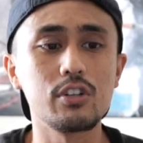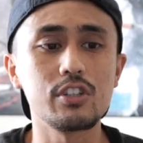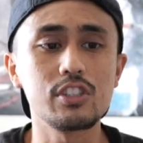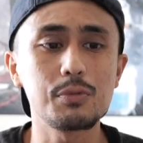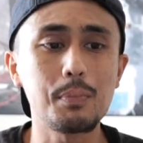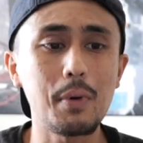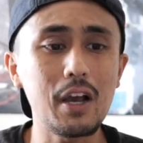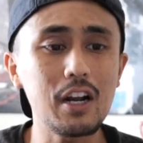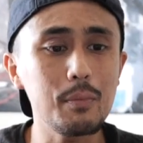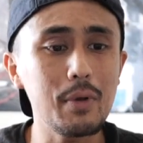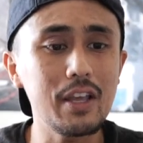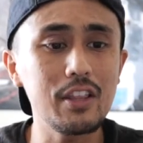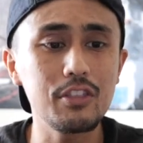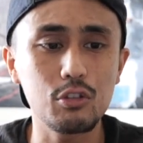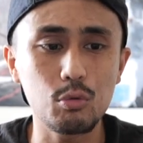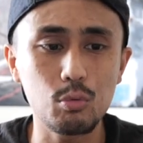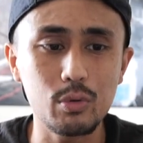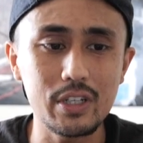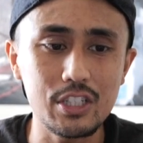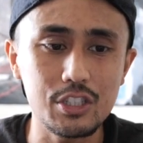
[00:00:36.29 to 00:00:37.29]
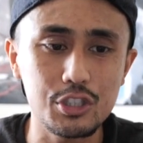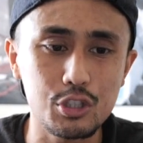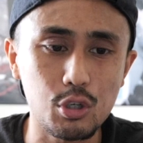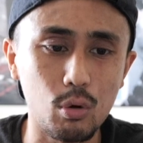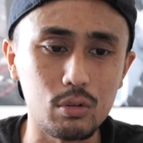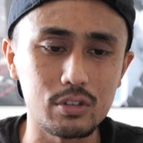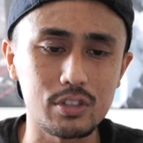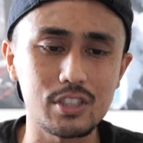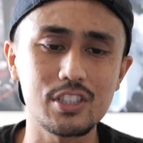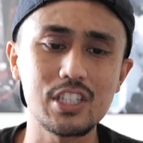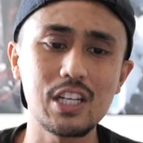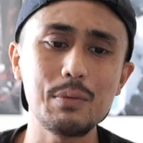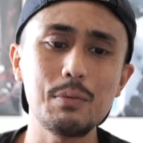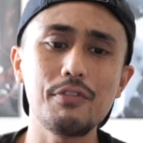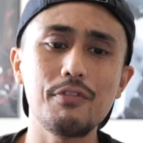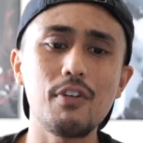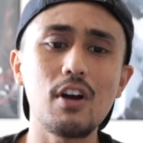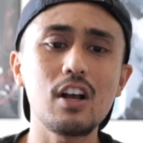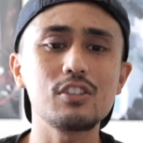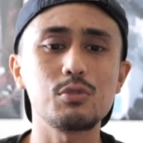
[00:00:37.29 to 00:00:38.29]
Spider-Man 3 Jolt, Jamie
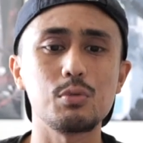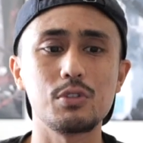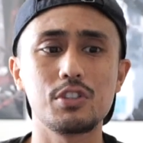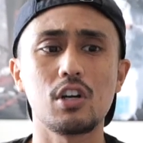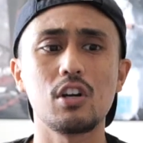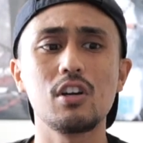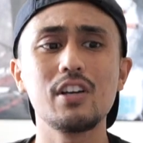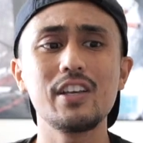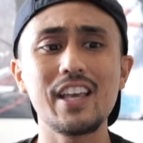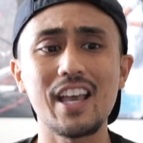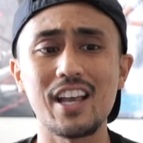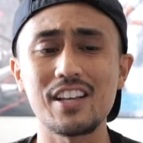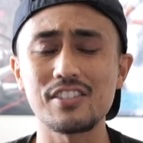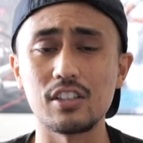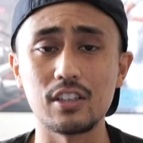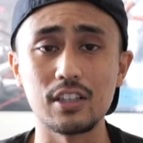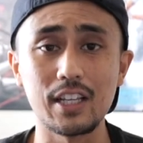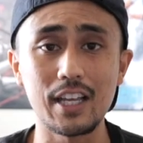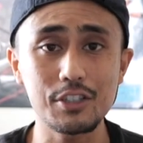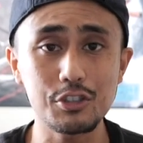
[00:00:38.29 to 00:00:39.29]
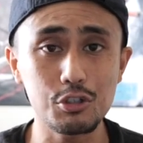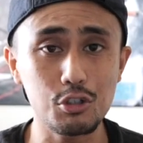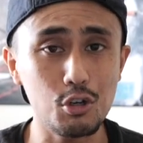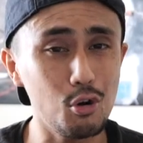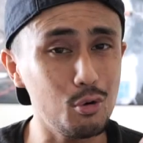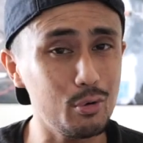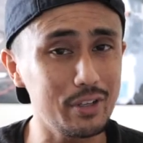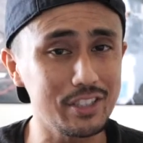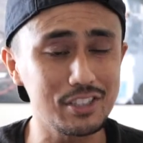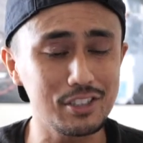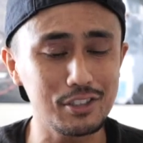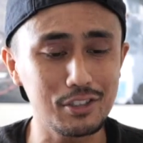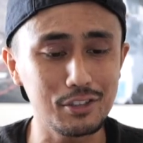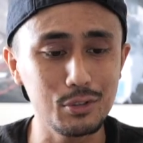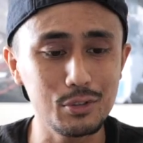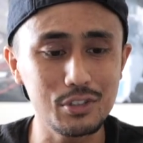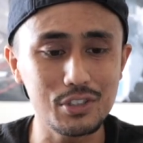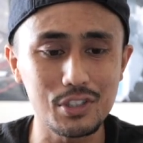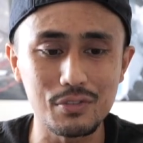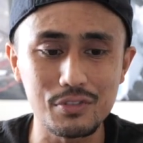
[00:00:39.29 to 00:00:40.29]
Foxx returning as Electro
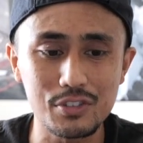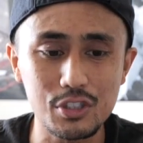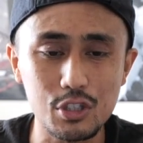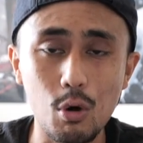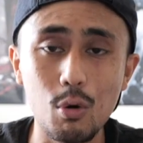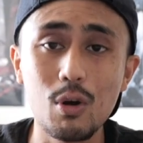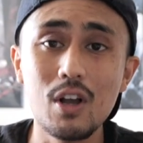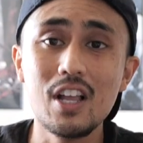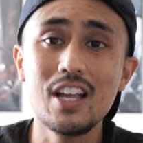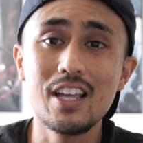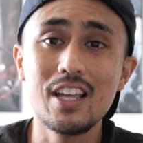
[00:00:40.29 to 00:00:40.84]
exclusive. So